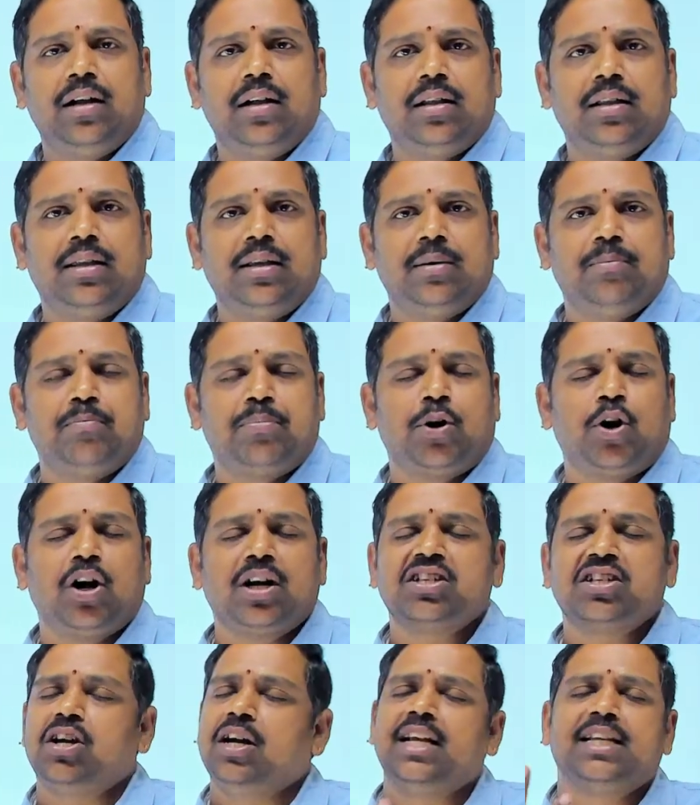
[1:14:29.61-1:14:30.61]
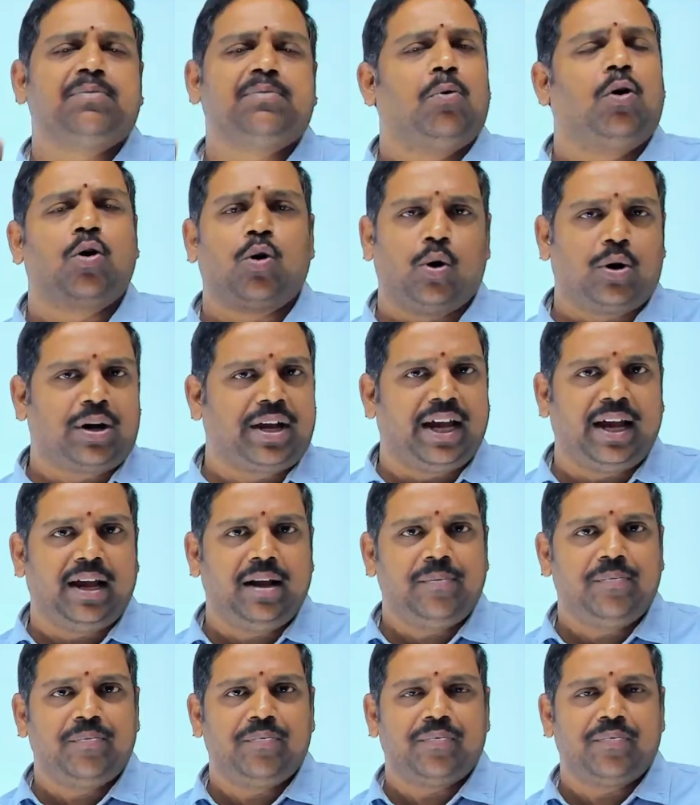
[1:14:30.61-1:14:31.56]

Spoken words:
the production is more. Okay.